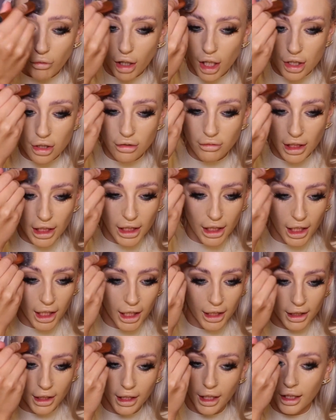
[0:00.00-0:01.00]
I don't really
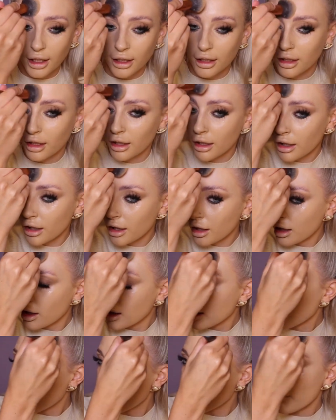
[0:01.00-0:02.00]
like it.
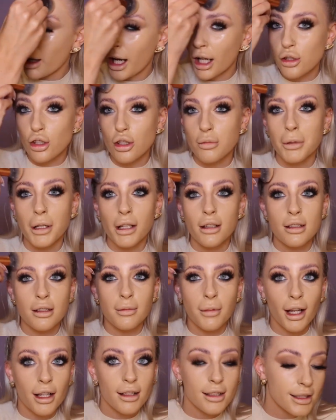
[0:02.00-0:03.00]
Might just because of
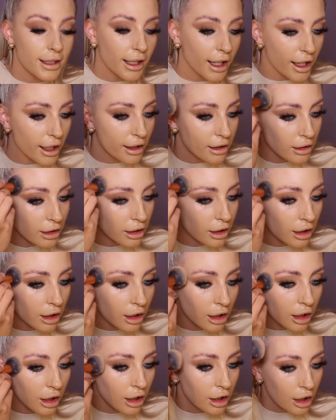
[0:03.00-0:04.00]
my skin,
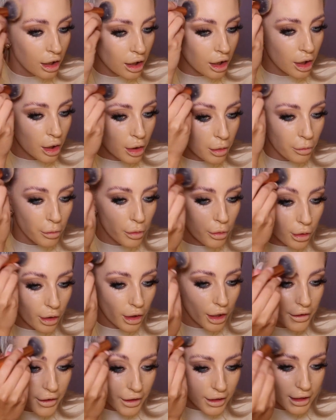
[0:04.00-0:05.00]
but
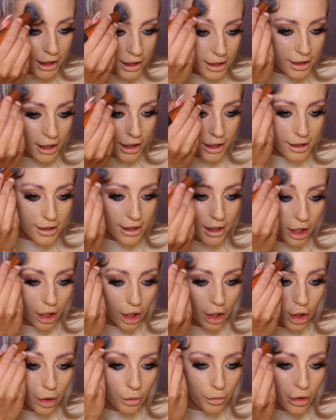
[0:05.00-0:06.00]
I think that is like a
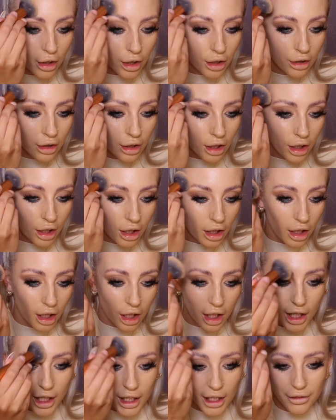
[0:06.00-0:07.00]
silicone one,
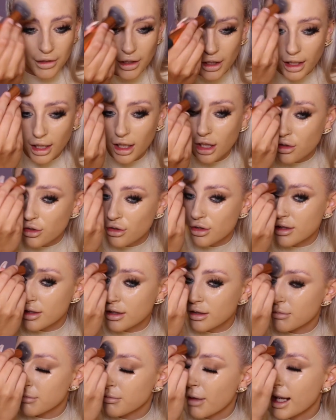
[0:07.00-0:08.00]
and I feel like it
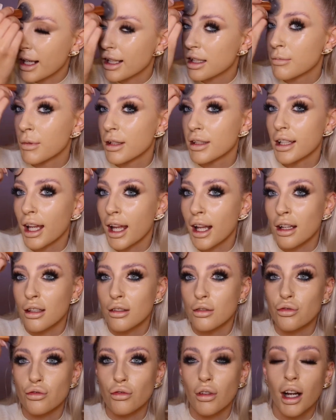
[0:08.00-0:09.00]
just makes my skin
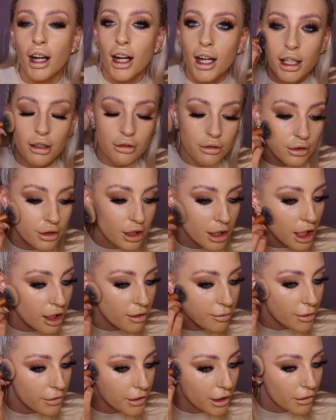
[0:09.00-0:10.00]
dry
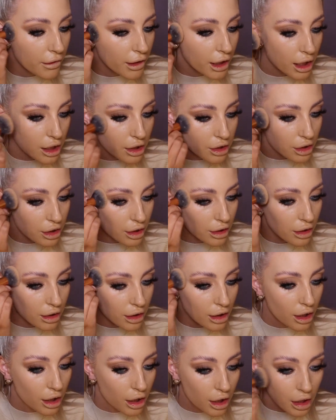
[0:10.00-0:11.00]
underneath my foundation.
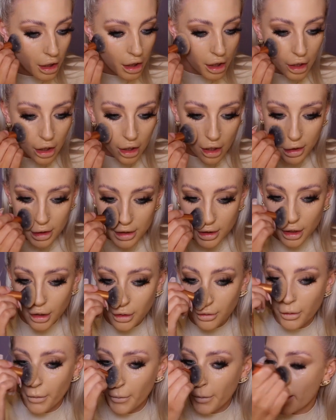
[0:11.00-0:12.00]

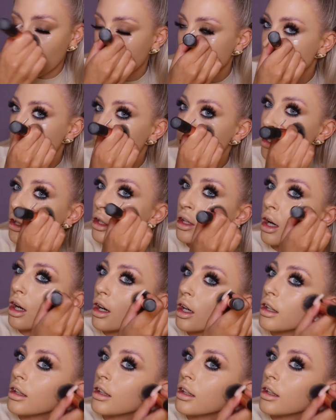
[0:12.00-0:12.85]
So that's not